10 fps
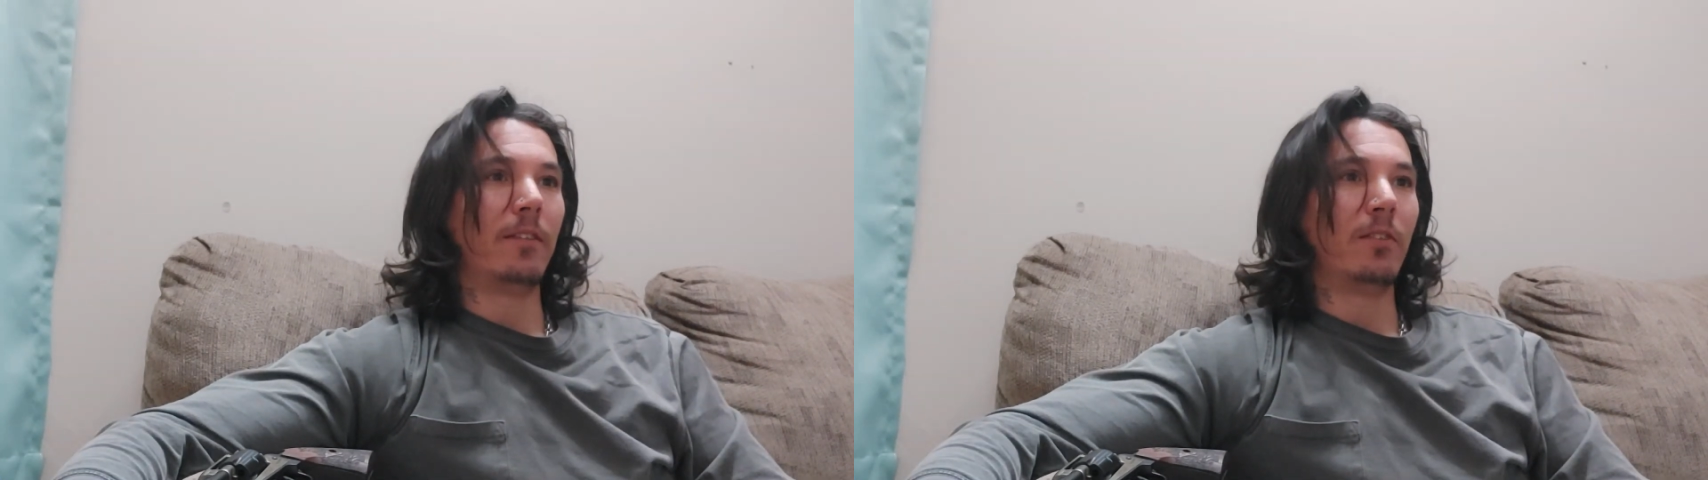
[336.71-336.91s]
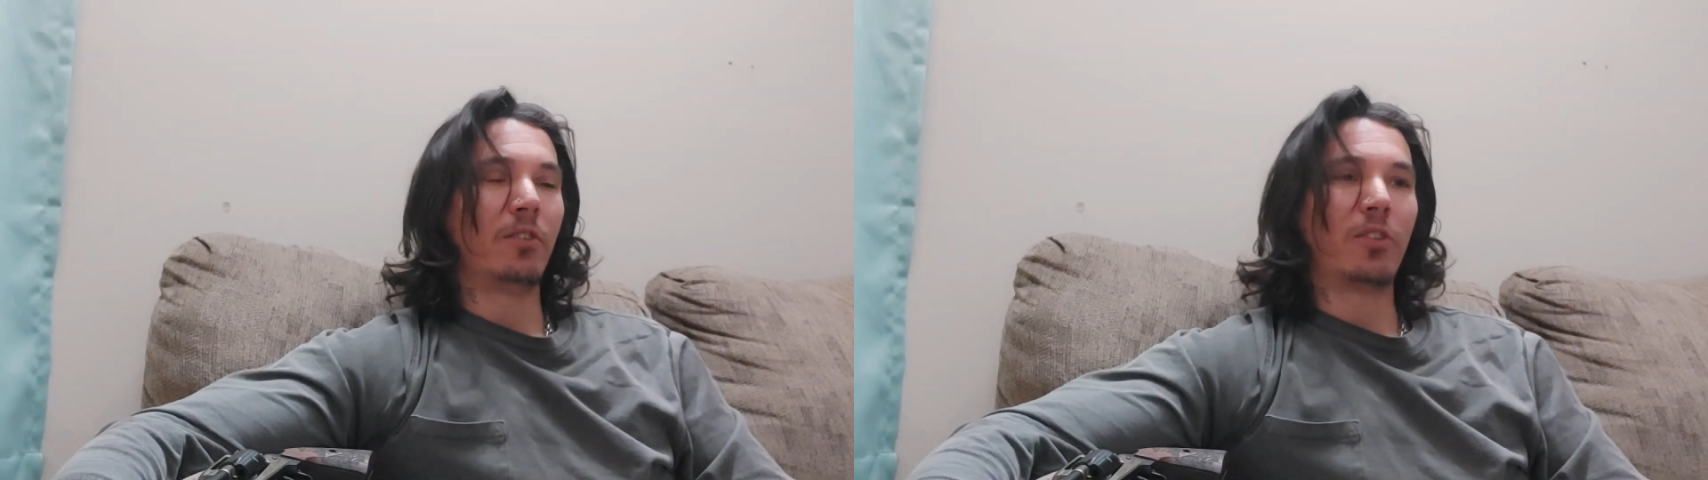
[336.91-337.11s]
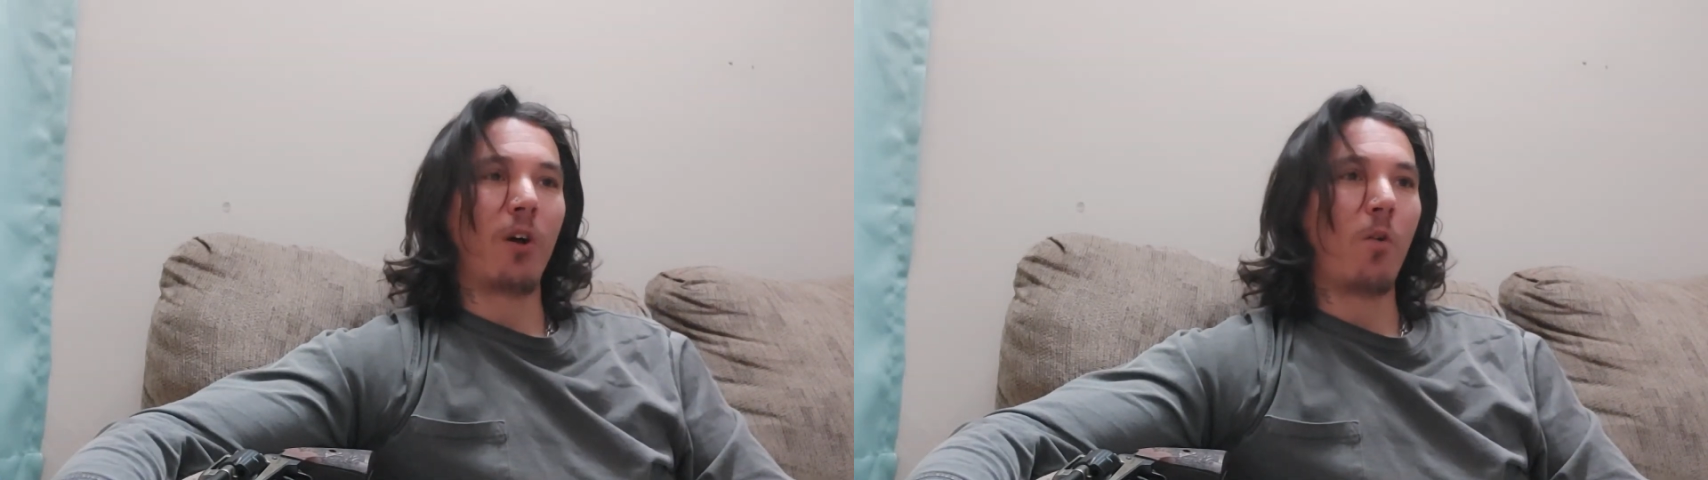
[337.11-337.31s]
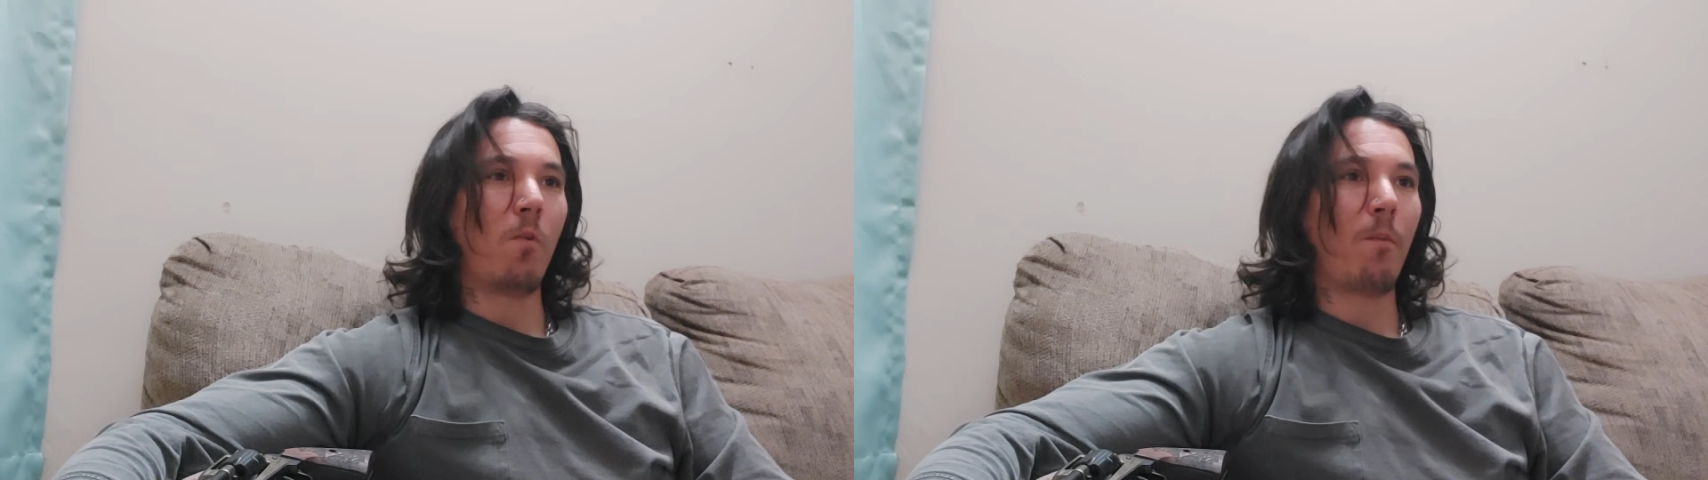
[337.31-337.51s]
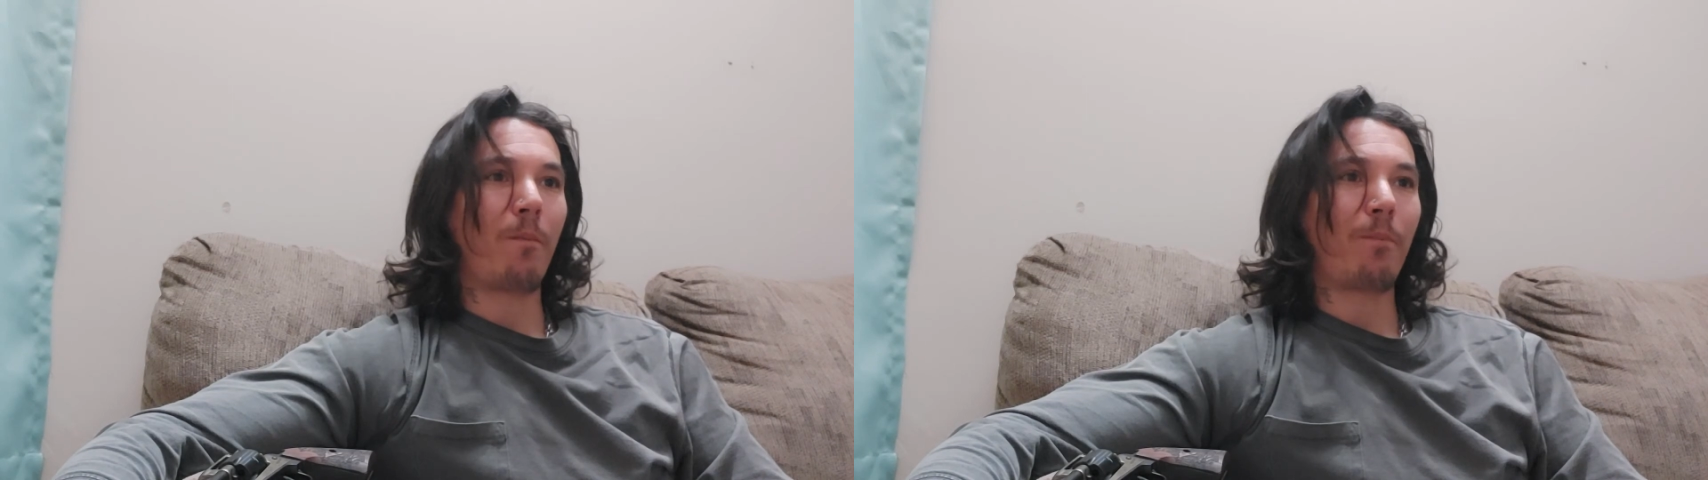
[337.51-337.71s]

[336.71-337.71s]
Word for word: So,